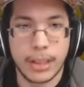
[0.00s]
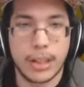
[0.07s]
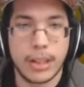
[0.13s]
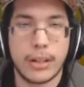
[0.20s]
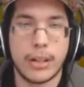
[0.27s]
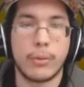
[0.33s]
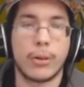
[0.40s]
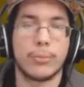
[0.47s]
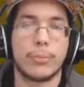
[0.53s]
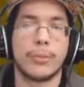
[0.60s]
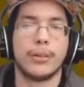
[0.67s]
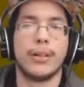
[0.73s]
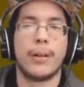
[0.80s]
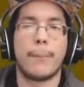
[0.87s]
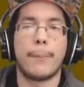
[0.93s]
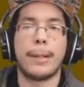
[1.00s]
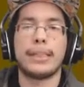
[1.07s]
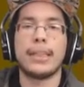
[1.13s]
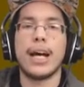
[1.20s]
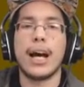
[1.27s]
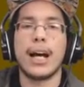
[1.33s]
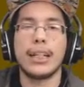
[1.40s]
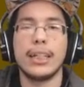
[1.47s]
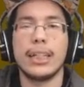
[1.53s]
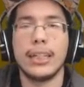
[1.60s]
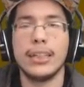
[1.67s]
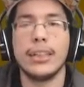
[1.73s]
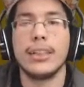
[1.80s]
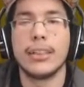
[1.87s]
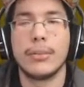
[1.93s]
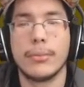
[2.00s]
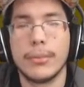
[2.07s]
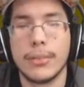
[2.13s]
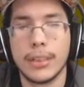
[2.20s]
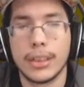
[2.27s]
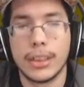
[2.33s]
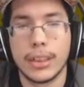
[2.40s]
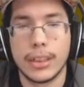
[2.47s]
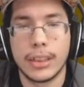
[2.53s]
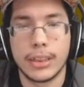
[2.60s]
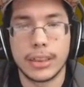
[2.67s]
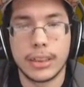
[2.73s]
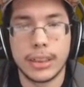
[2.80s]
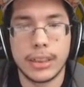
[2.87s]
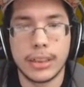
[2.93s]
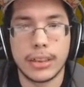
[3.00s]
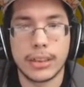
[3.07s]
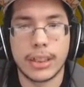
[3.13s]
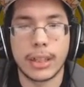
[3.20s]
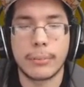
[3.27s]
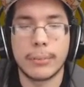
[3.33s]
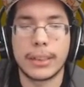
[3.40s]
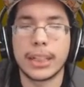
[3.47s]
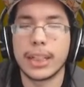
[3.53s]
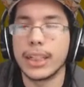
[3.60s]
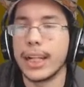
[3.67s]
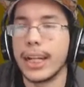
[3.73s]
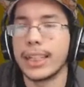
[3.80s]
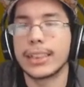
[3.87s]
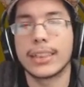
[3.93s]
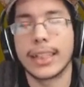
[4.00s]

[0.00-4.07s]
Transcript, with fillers: All right, Wurmple. Madonna. See, like Madonna has